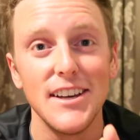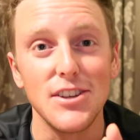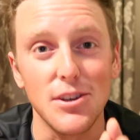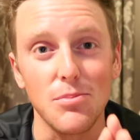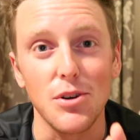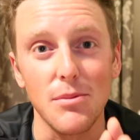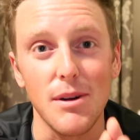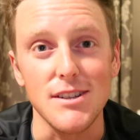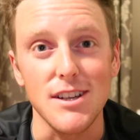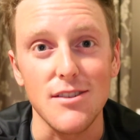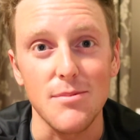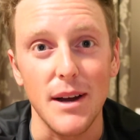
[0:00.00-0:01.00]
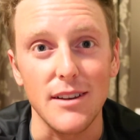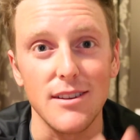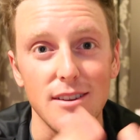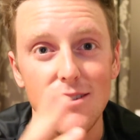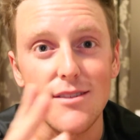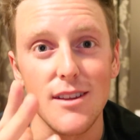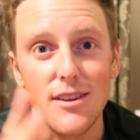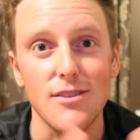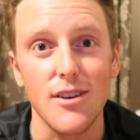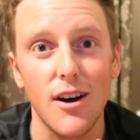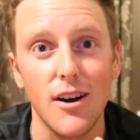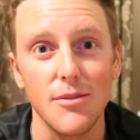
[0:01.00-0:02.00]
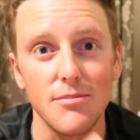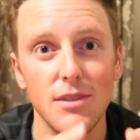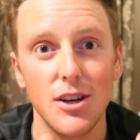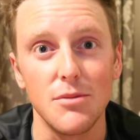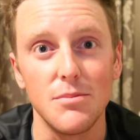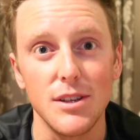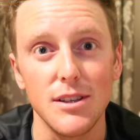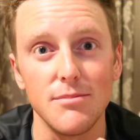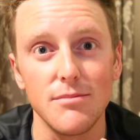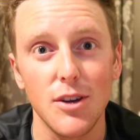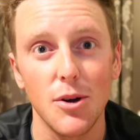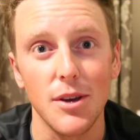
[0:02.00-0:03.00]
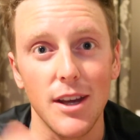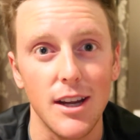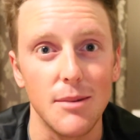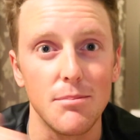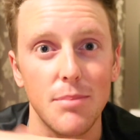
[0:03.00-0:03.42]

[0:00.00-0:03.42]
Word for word: You can pretty much expect these things to all, you know, be going in a